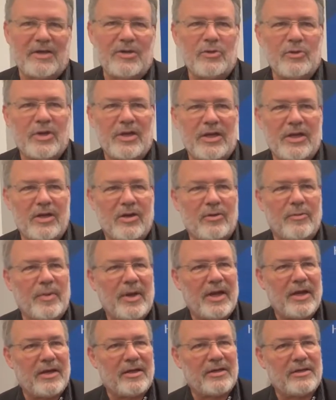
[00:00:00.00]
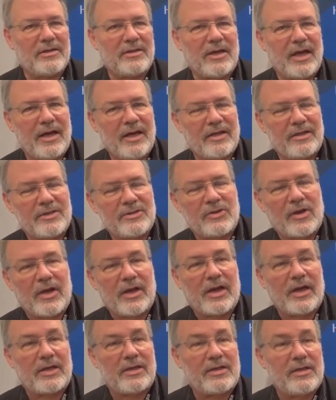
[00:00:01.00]
you can hear me and, and so I
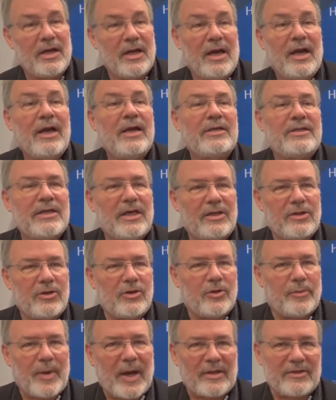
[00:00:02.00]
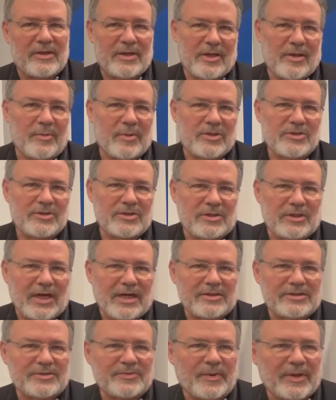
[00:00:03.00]
can tell you about the commercial
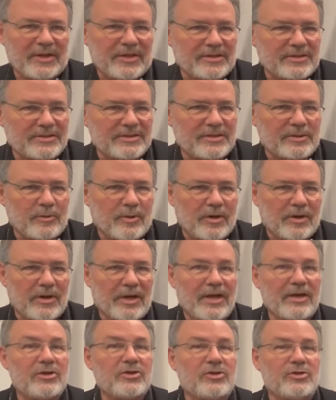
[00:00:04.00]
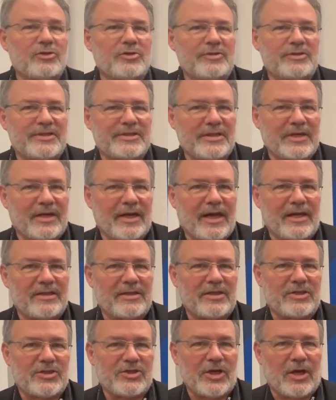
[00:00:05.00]
loudspeakers that we're introducing at
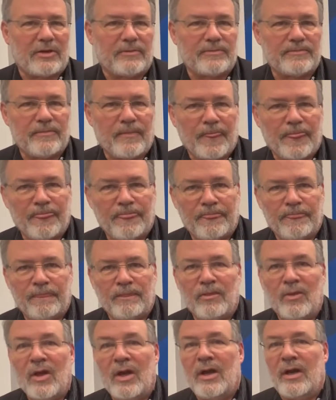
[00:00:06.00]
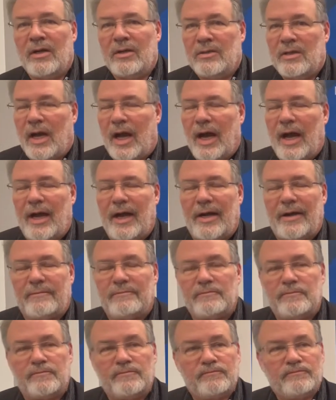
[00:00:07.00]
the show.
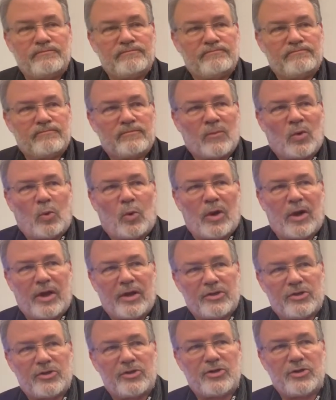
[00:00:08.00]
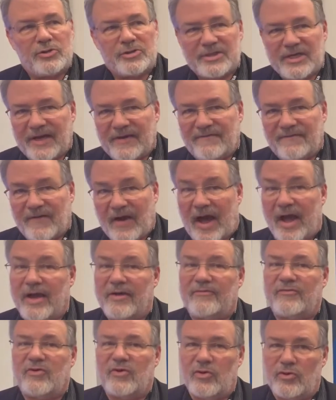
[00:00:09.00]
Um, we're introducing
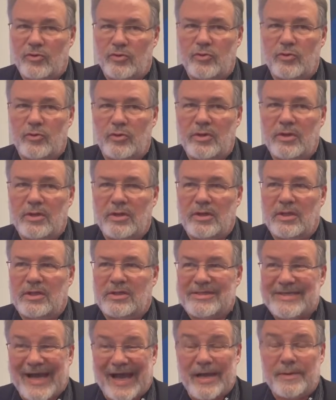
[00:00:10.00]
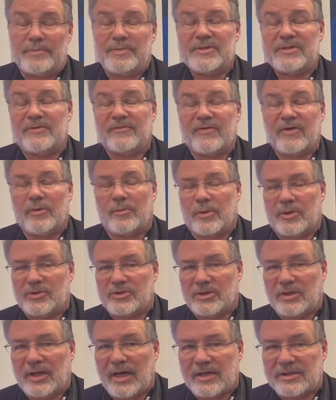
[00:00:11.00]
five new types of
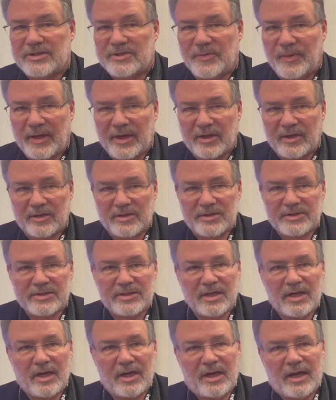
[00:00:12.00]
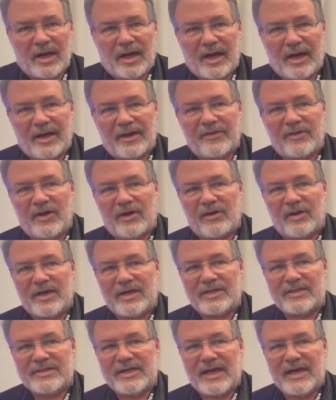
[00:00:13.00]
commercial loudspeakers. Uh, there
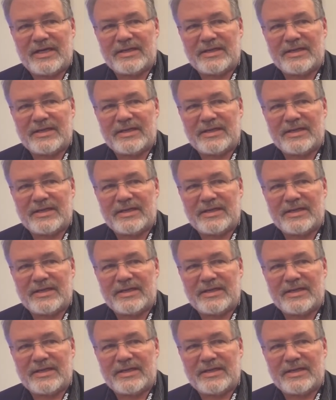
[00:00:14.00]
is a